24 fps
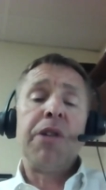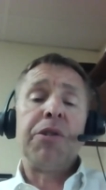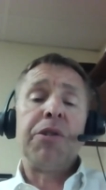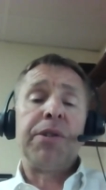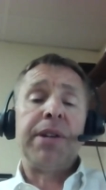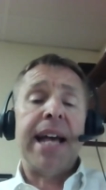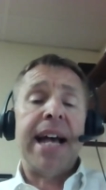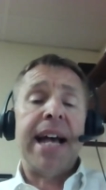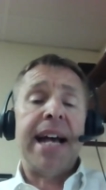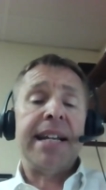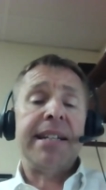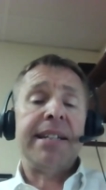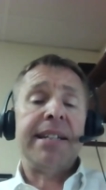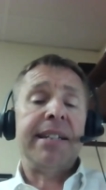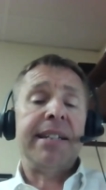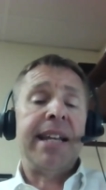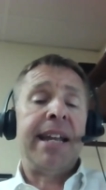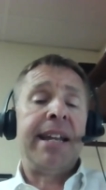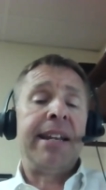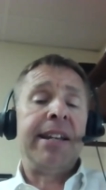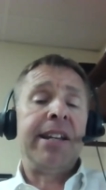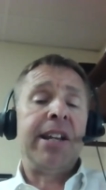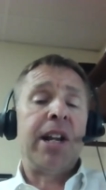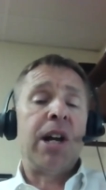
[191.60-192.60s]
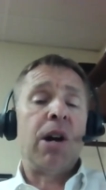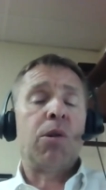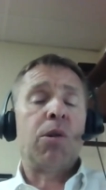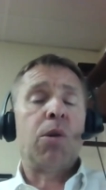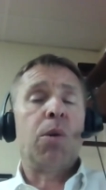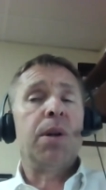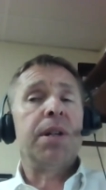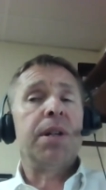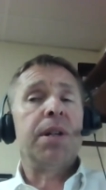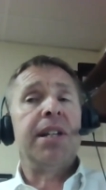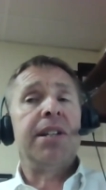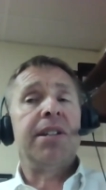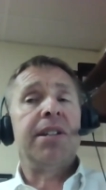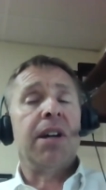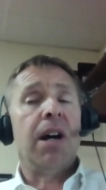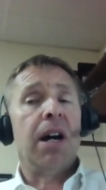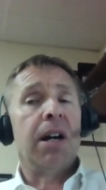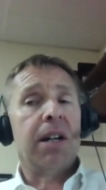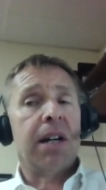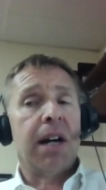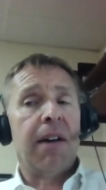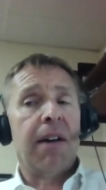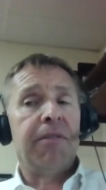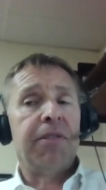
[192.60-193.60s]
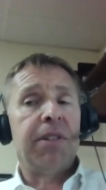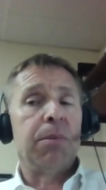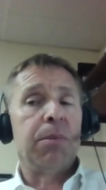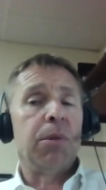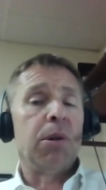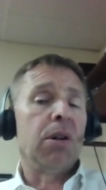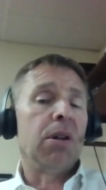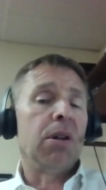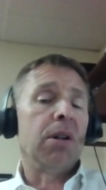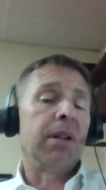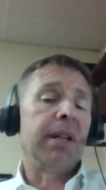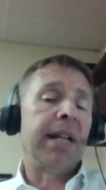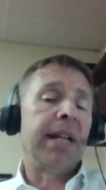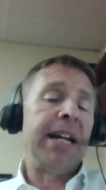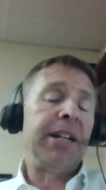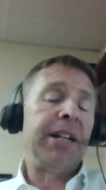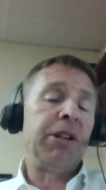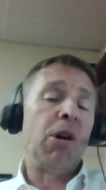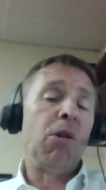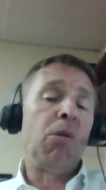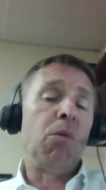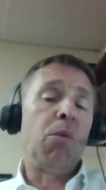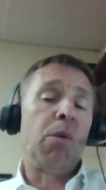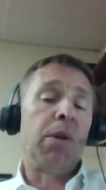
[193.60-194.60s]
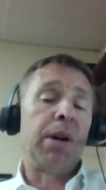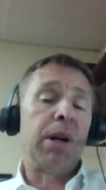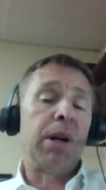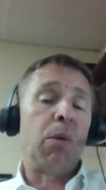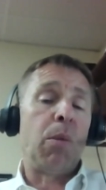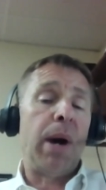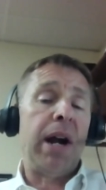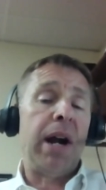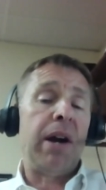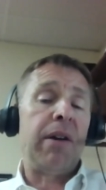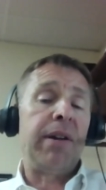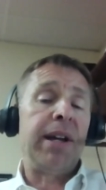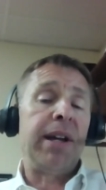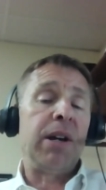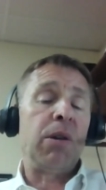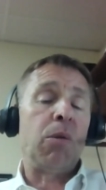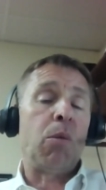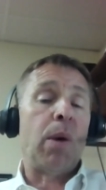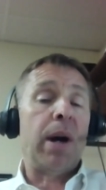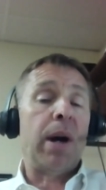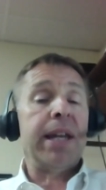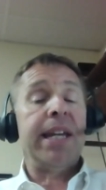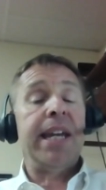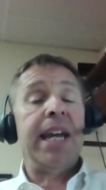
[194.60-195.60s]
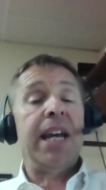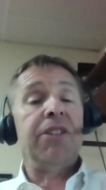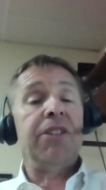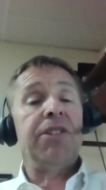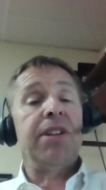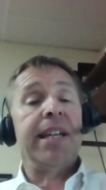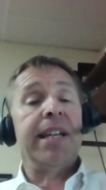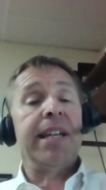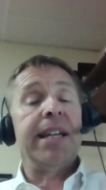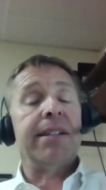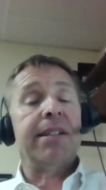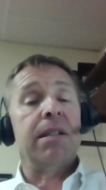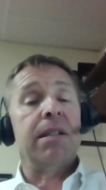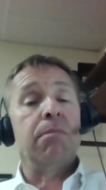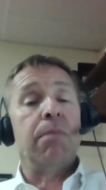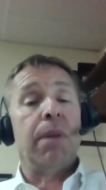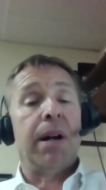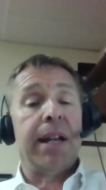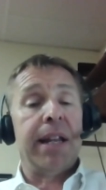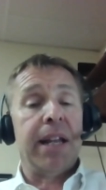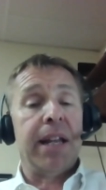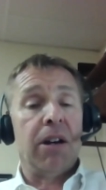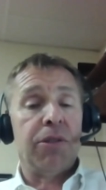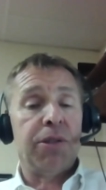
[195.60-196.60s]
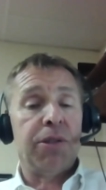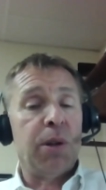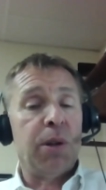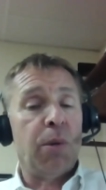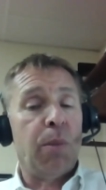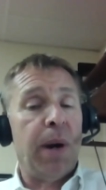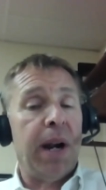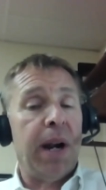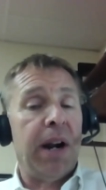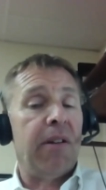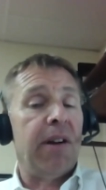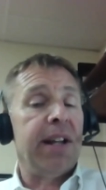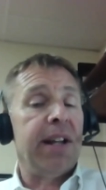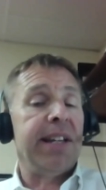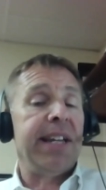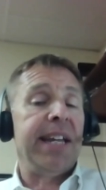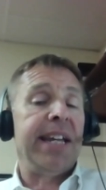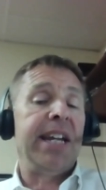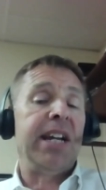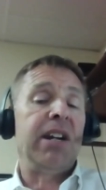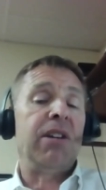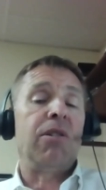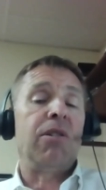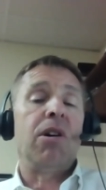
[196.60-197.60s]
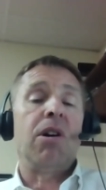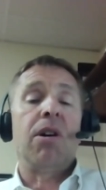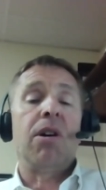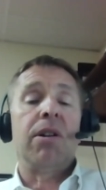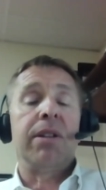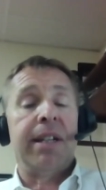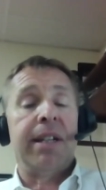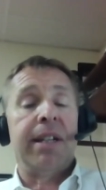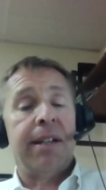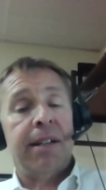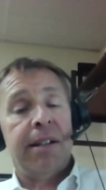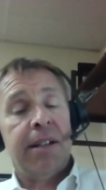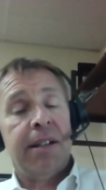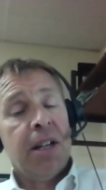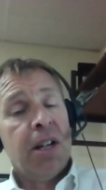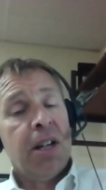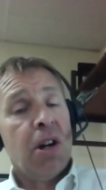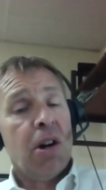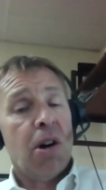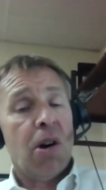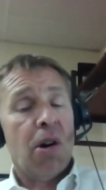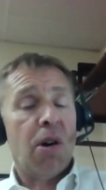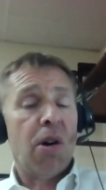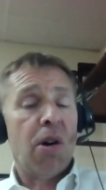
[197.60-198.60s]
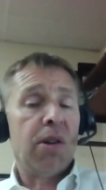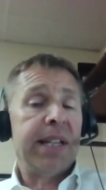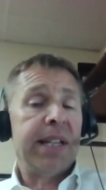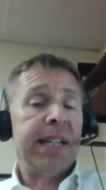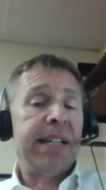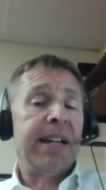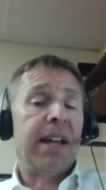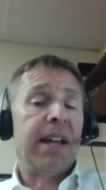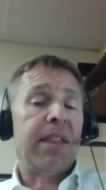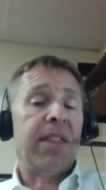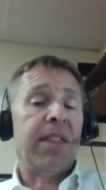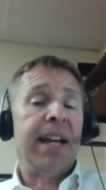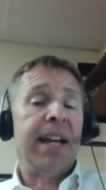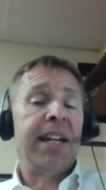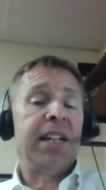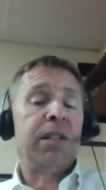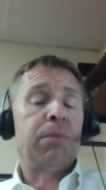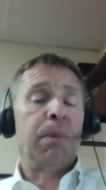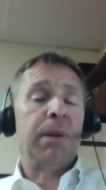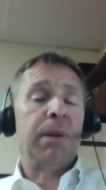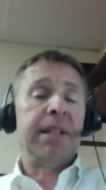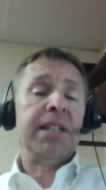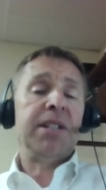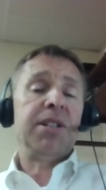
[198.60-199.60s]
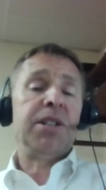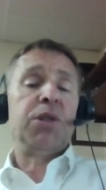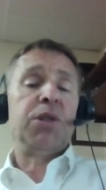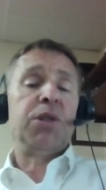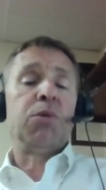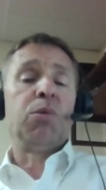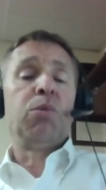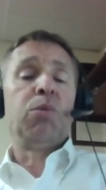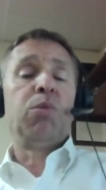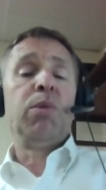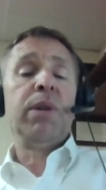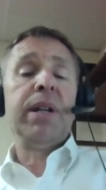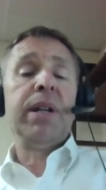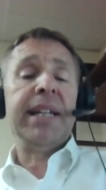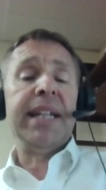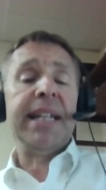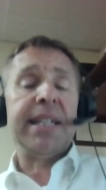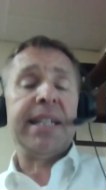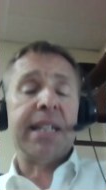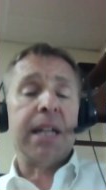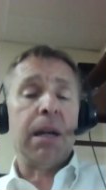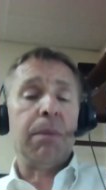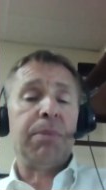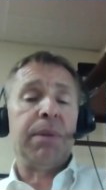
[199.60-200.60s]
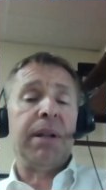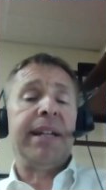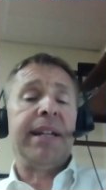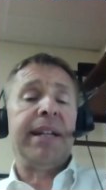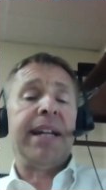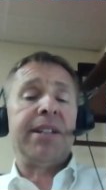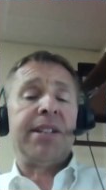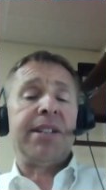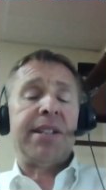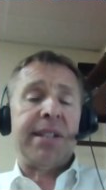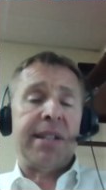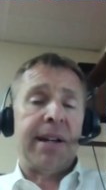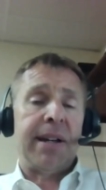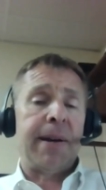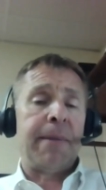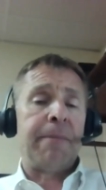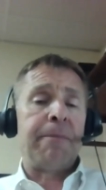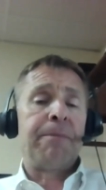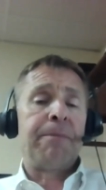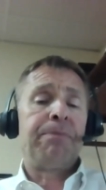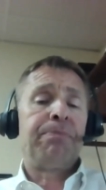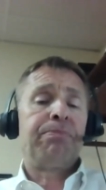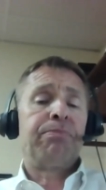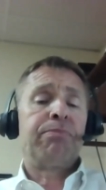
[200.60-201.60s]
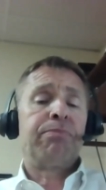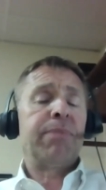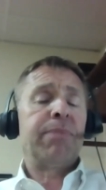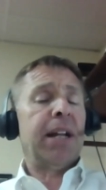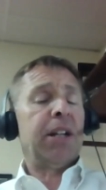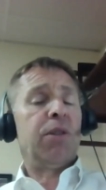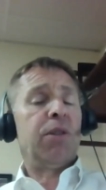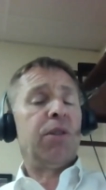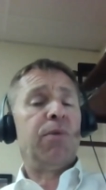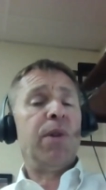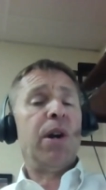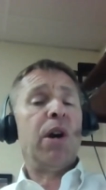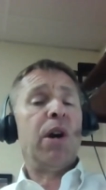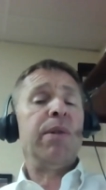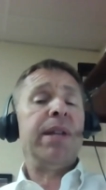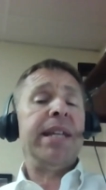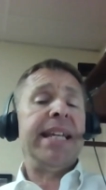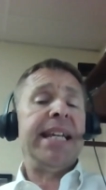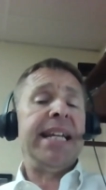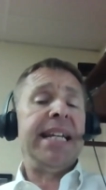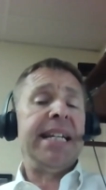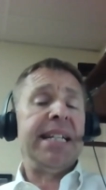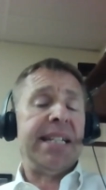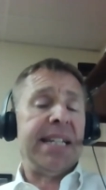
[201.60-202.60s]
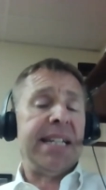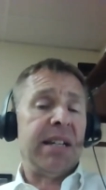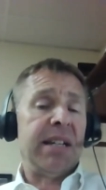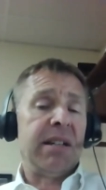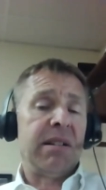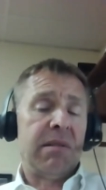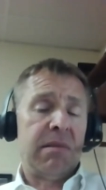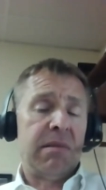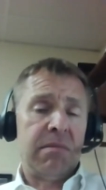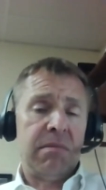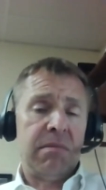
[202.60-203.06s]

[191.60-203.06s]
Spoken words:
tests, and of course, it's uncomfortable. I don't want to wear it. Why can't you get somebody else to wear it? You hear all the things, but this is really something that's very easy,